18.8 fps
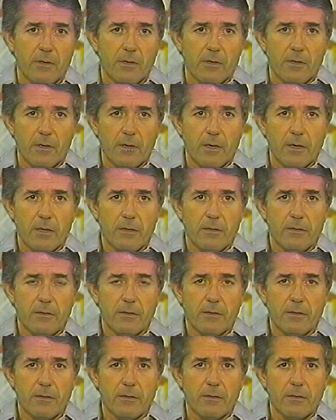and
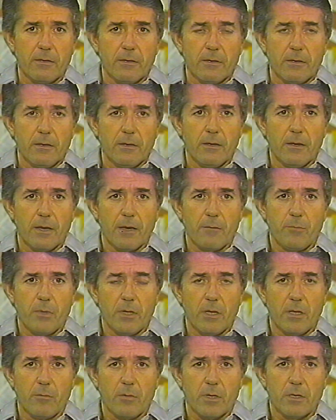not
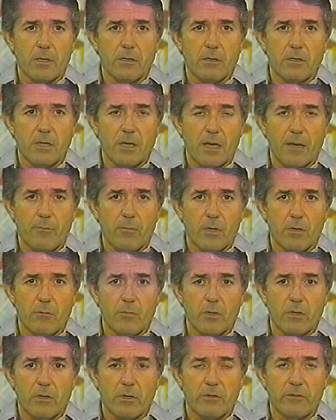being able to get the job done
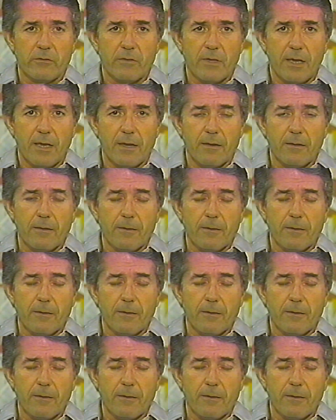because of that.